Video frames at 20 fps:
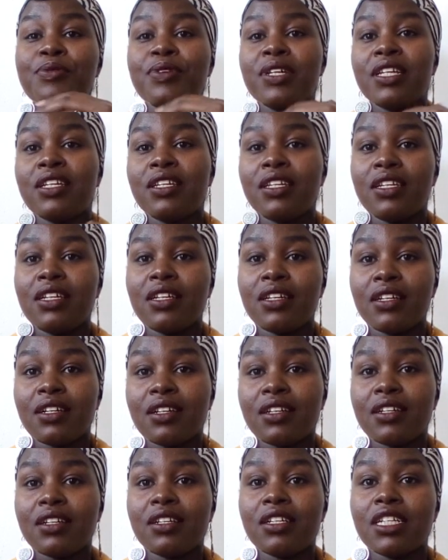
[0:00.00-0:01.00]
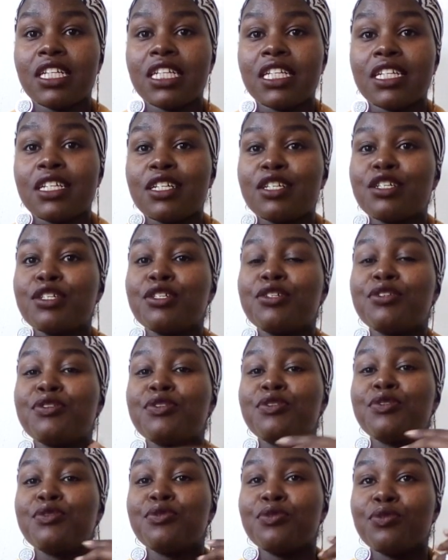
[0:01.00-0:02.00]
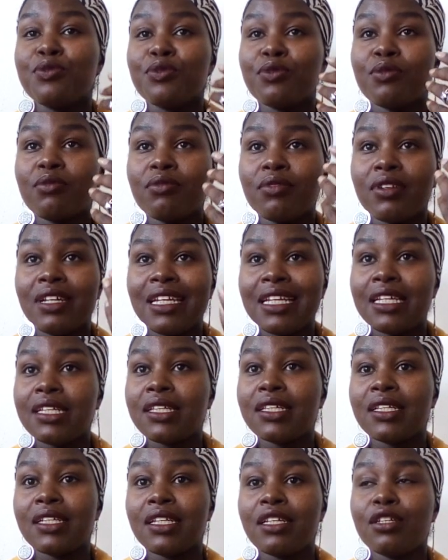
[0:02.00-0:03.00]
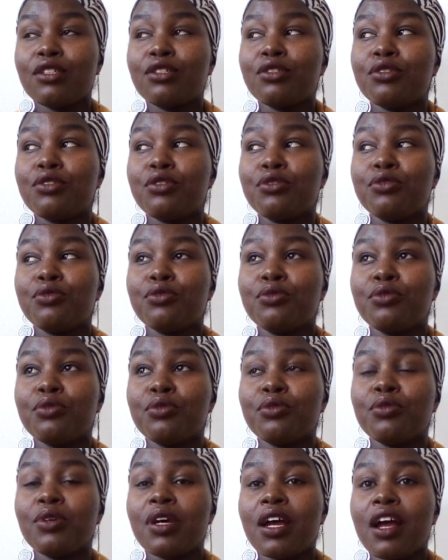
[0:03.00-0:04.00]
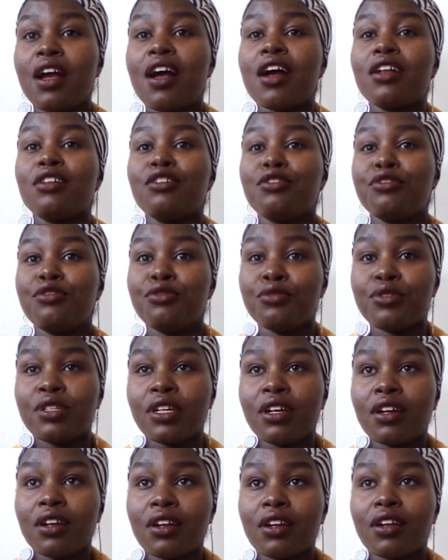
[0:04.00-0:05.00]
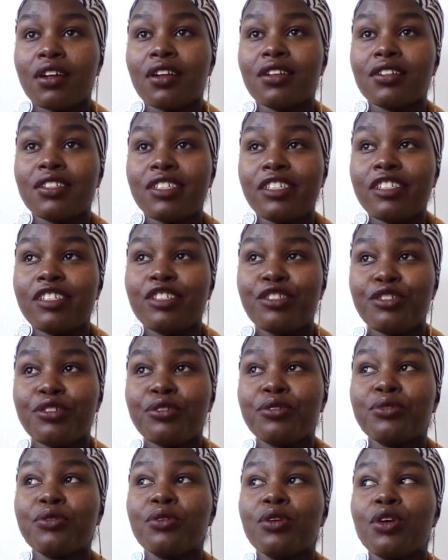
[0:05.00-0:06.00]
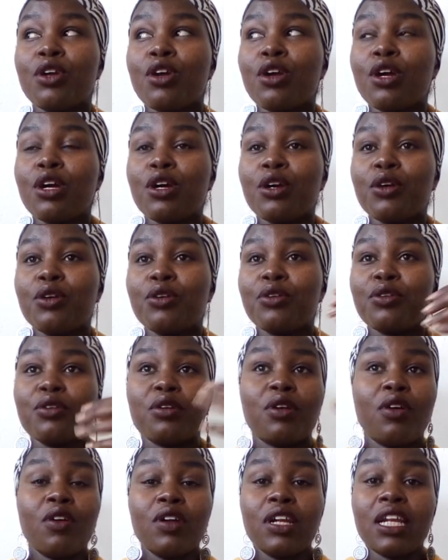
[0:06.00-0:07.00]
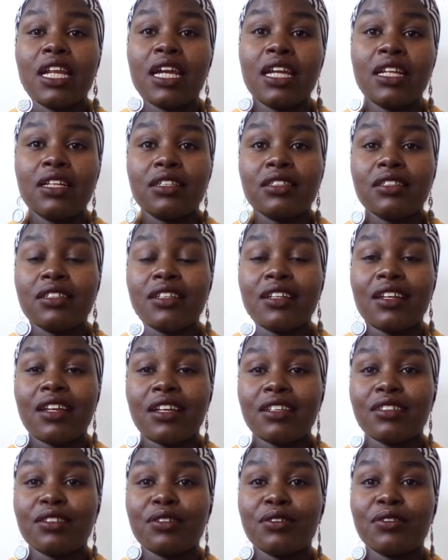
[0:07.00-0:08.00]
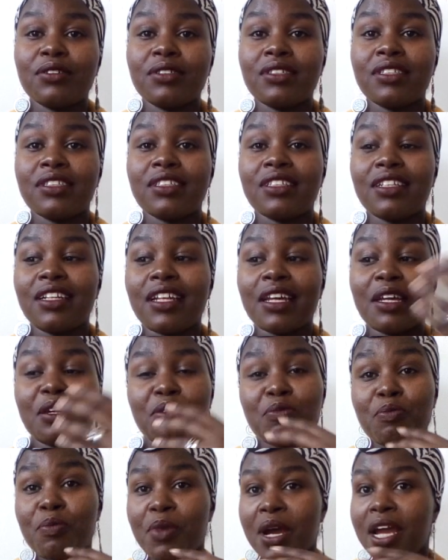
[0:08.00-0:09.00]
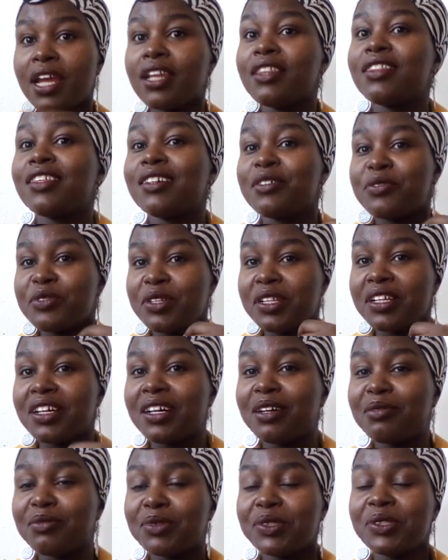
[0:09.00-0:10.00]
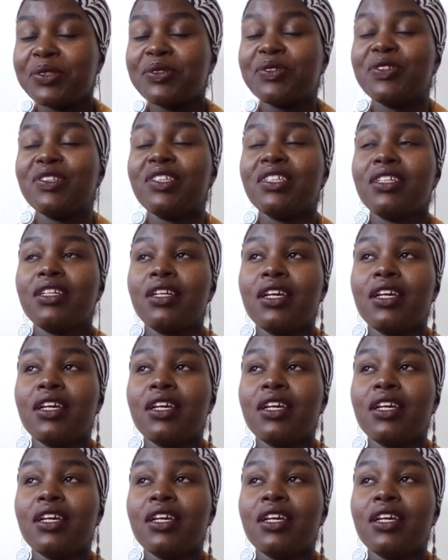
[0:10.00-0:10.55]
reading, to listening to a tutor teach you, or online lessons like mine that will come soon,